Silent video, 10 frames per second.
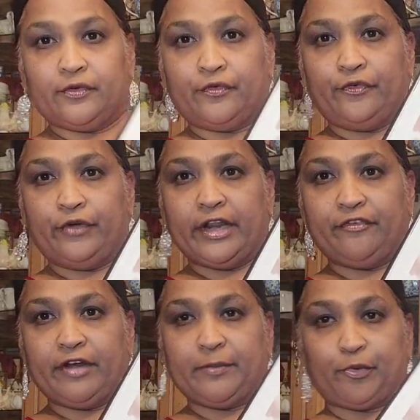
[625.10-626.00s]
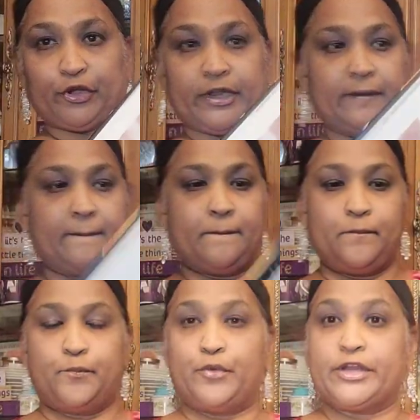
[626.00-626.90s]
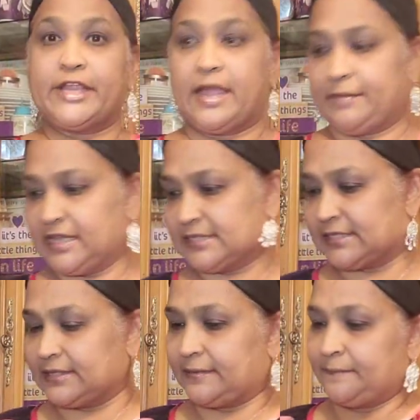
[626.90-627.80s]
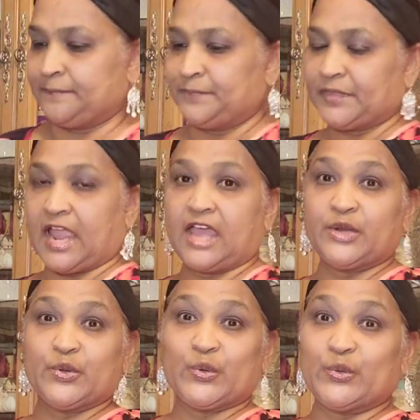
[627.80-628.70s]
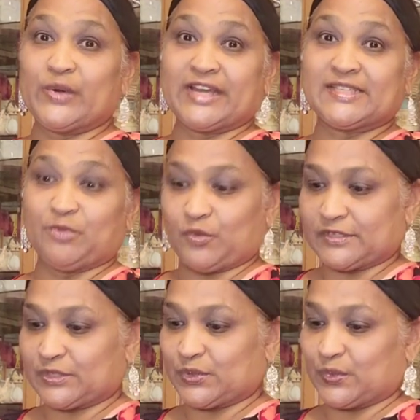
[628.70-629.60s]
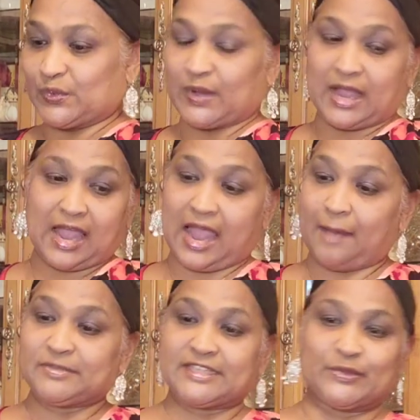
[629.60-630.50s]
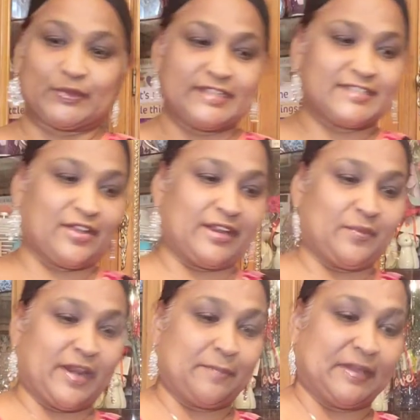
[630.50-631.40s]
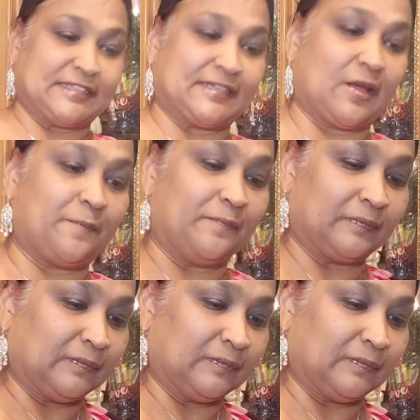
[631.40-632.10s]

Really, really pretty. Pretty amazing. I had no clue that this book was so absolutely stunning when I picked it up.